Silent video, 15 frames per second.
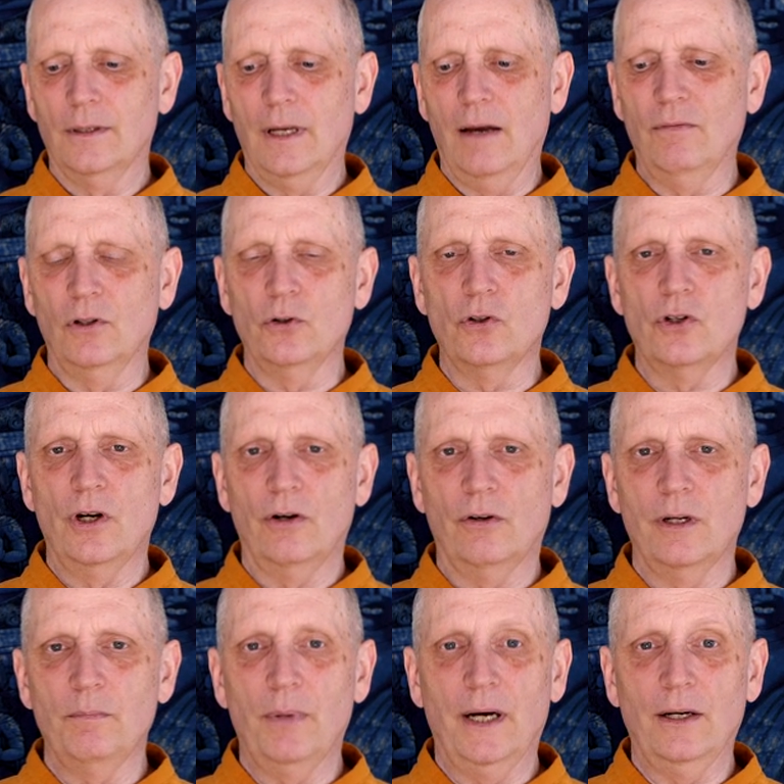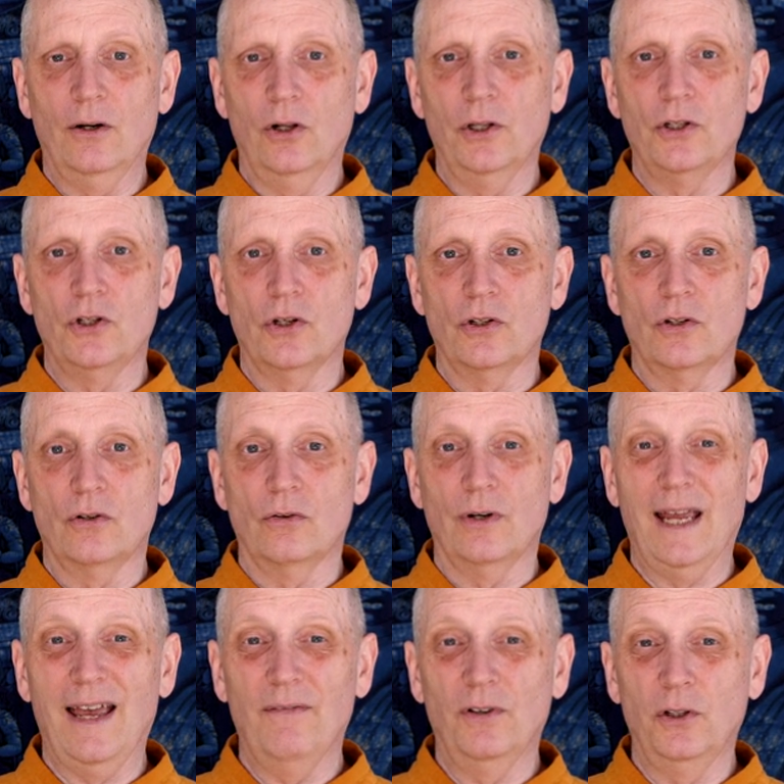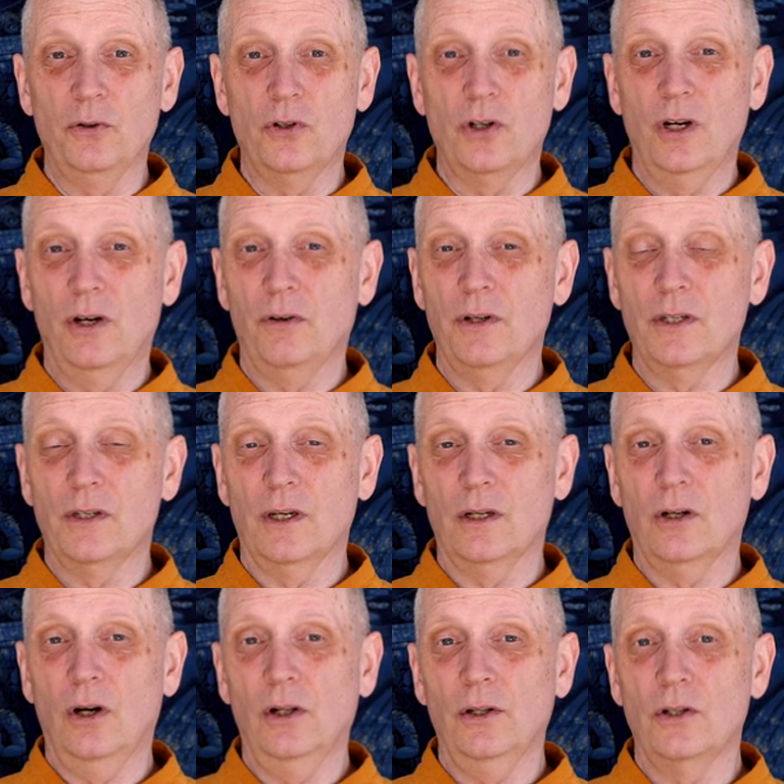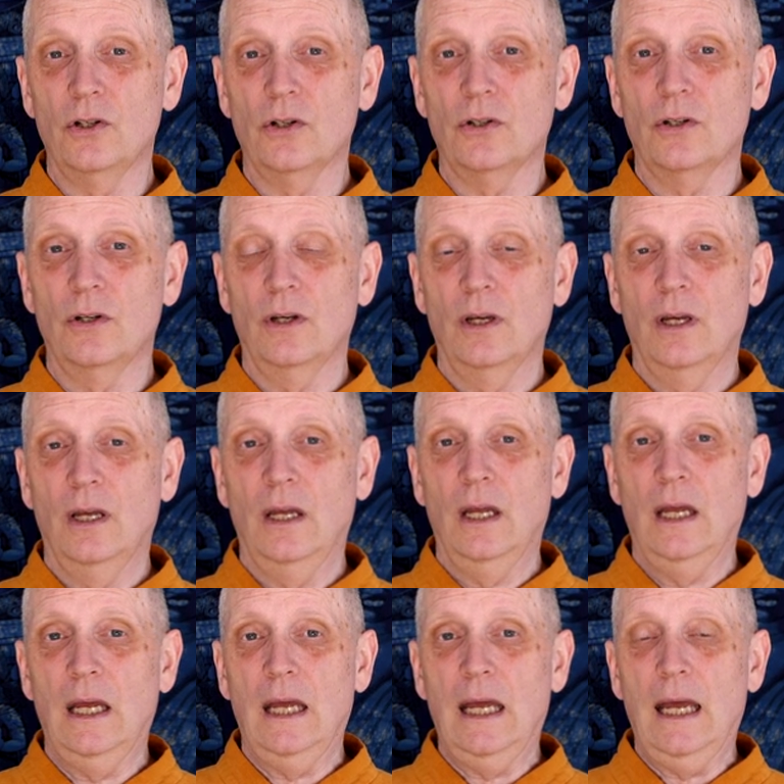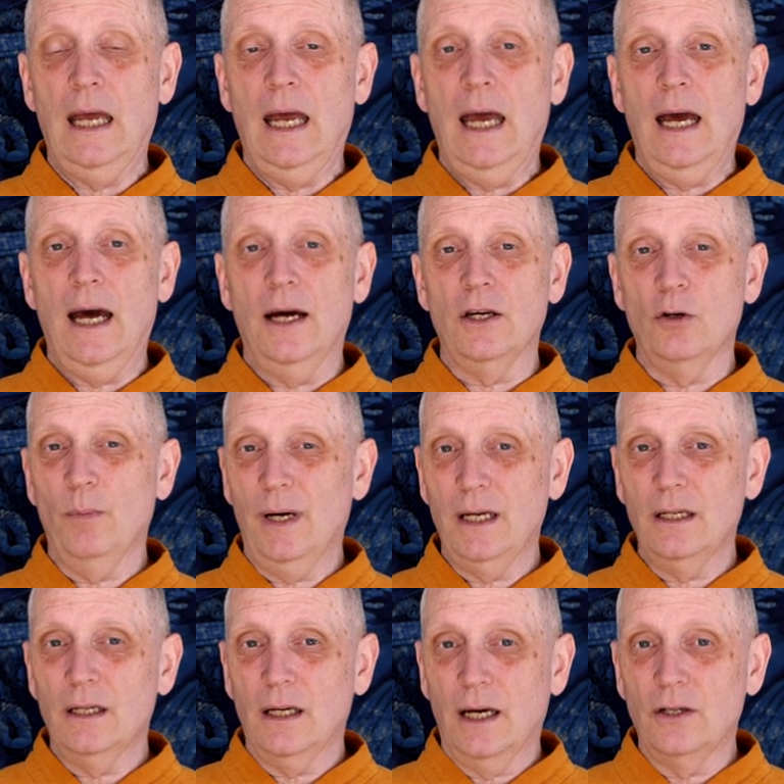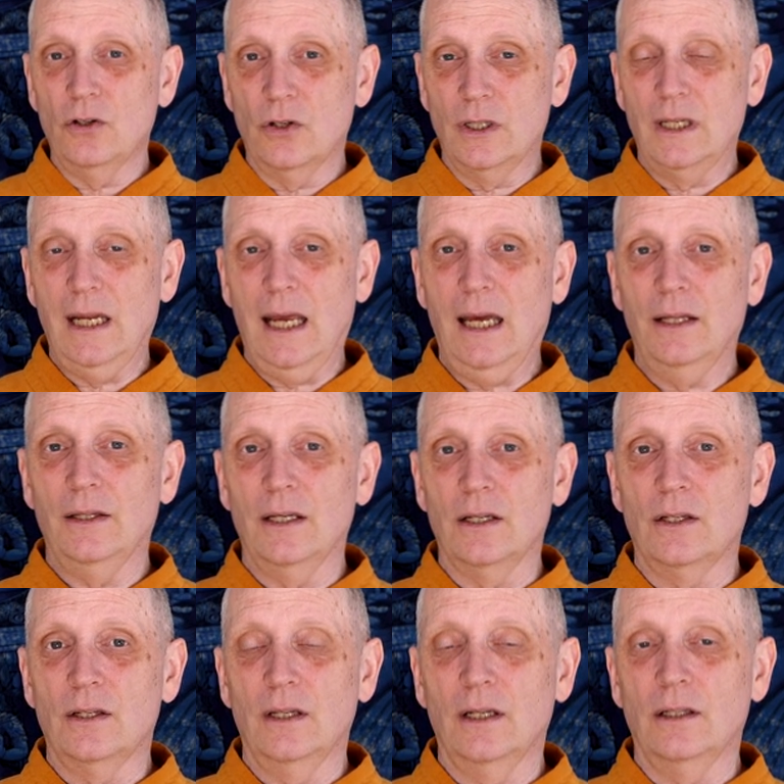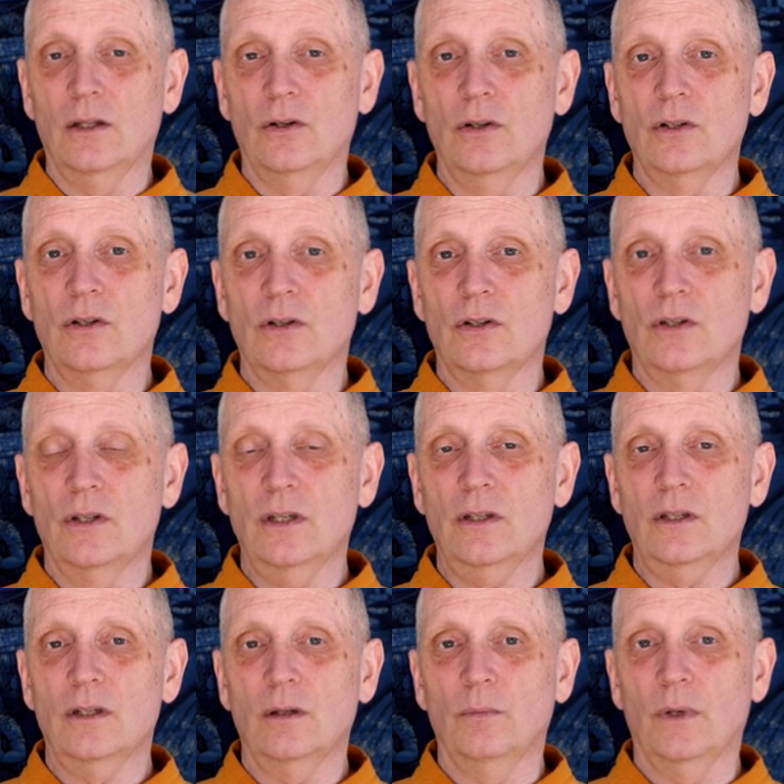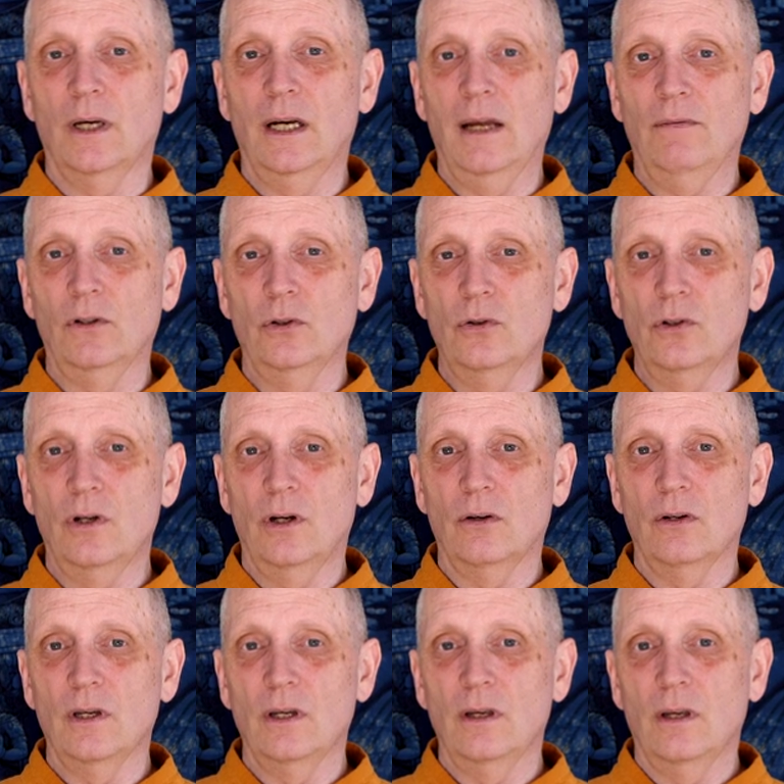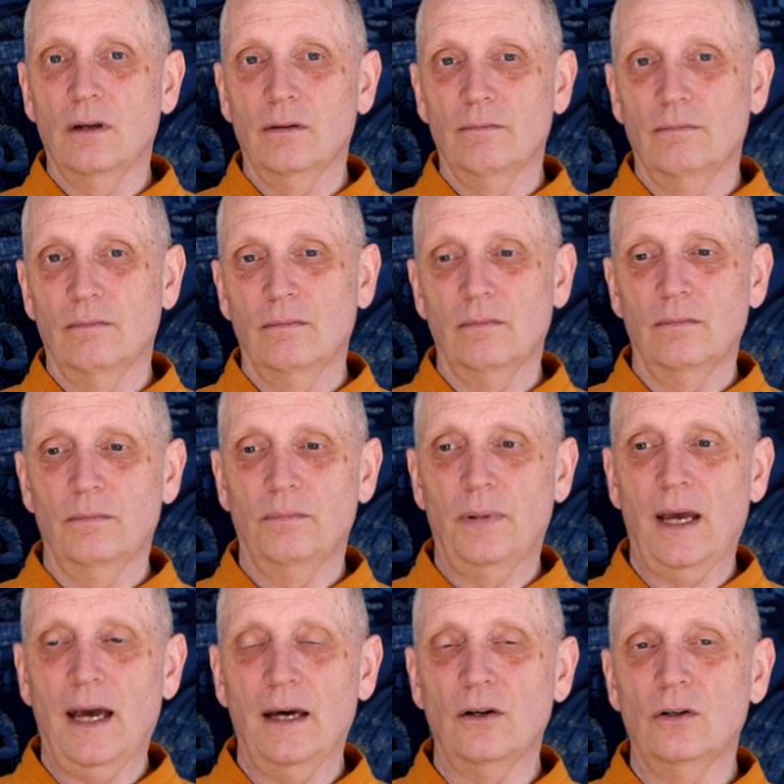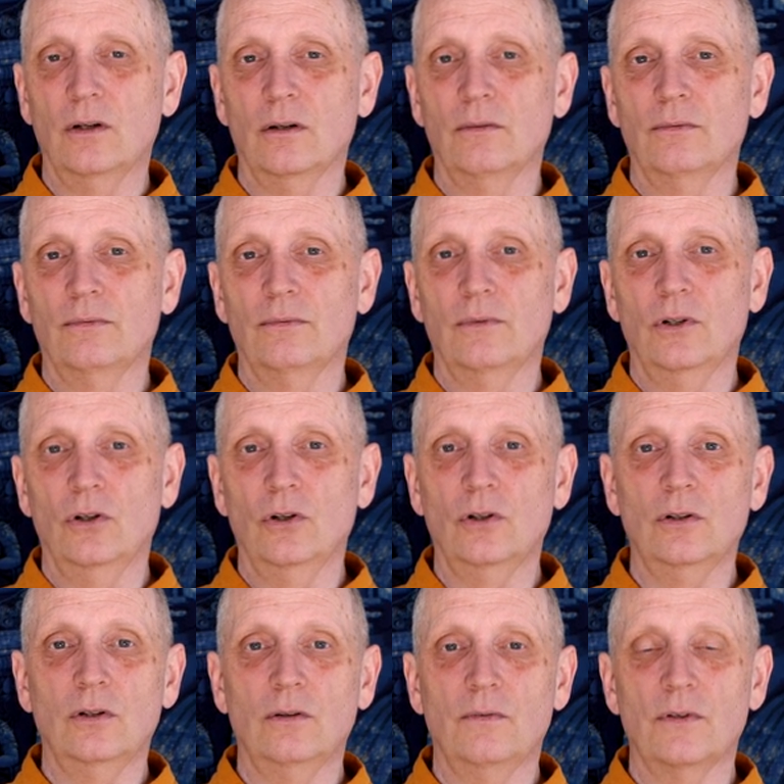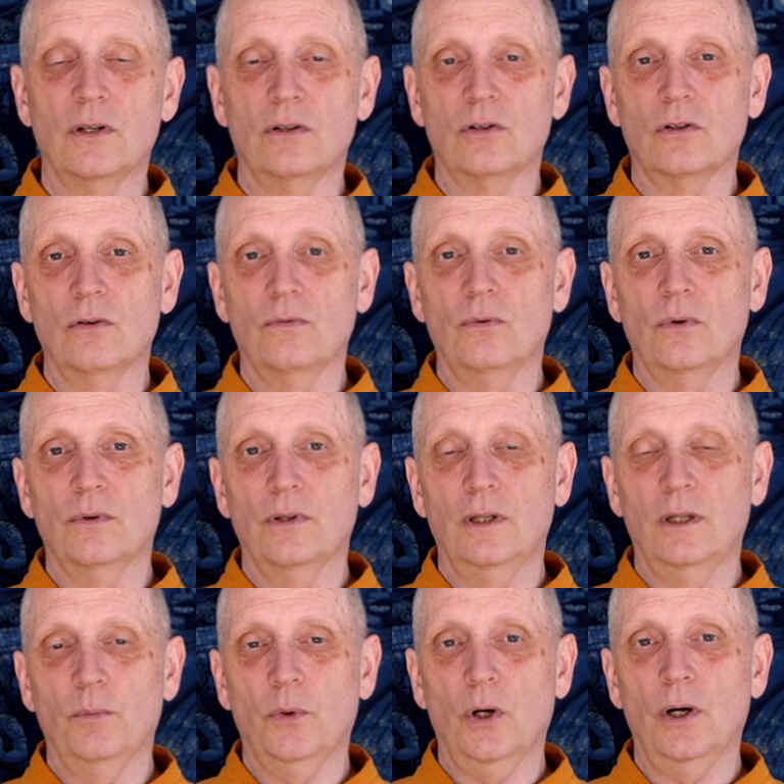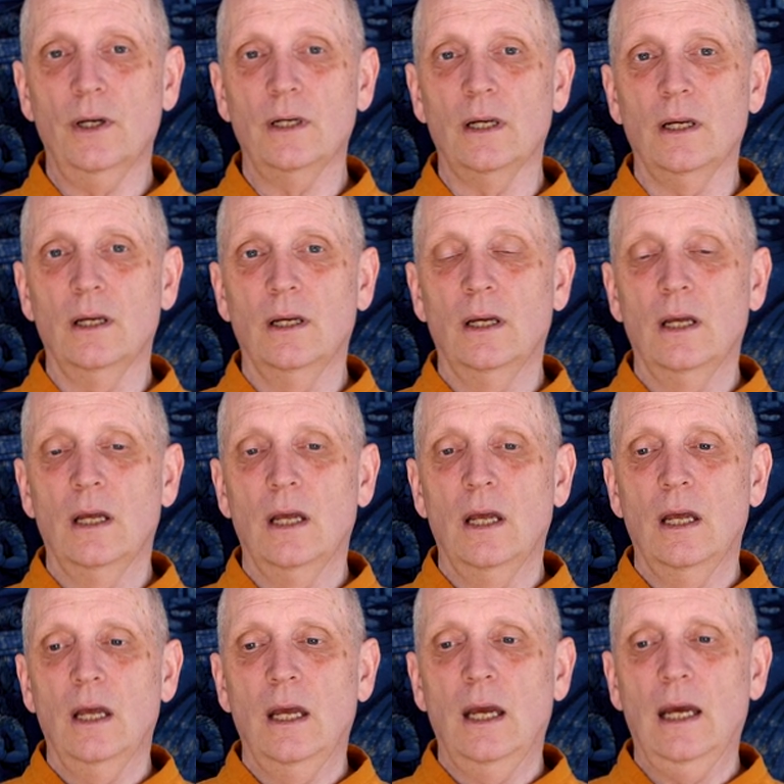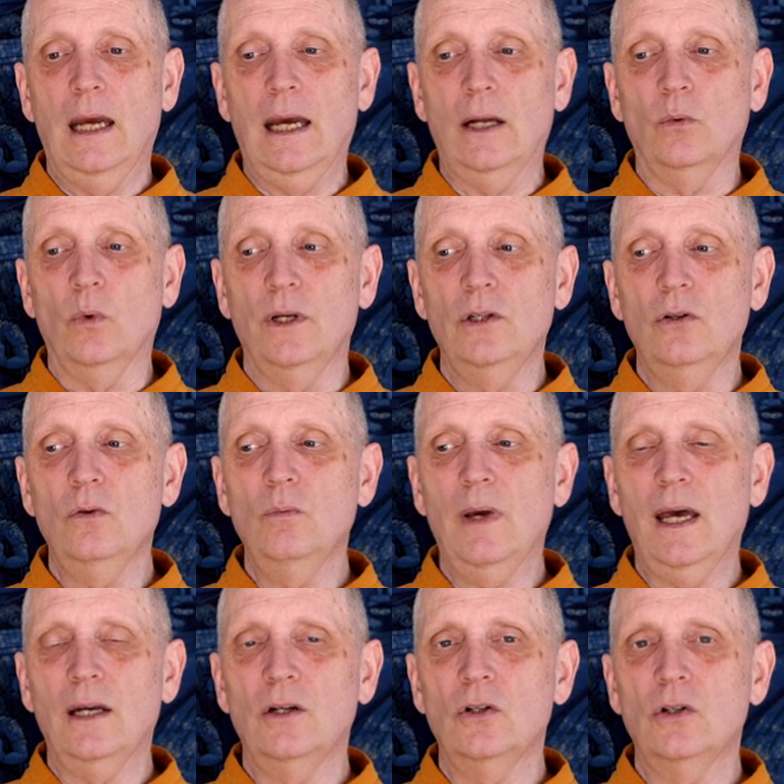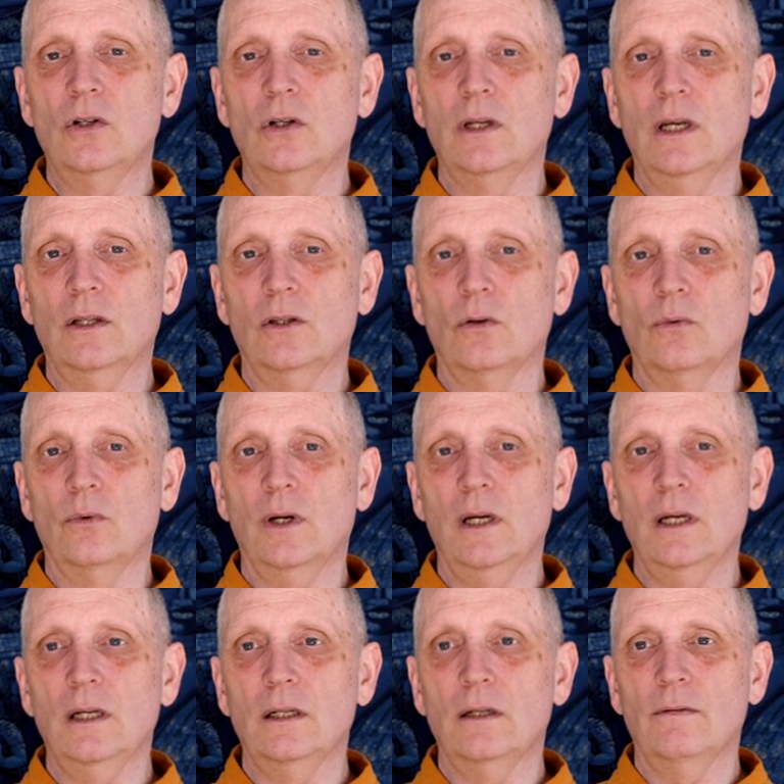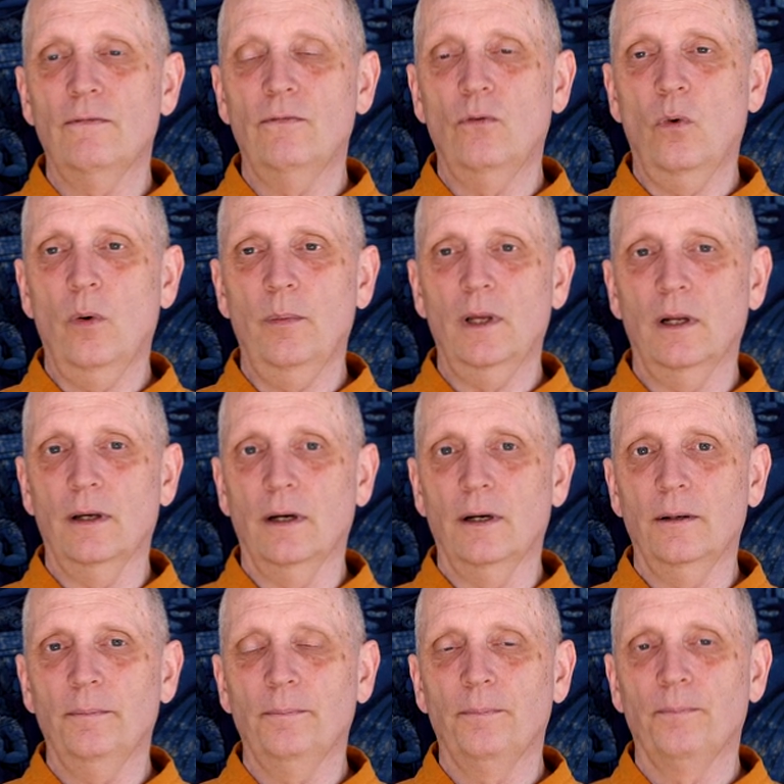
evolutionary biologist or evolutionary psychologist, you might understand this, that there is a system, an evolutionary pattern of nerves and so forth in the body. And when you manage to get the right formula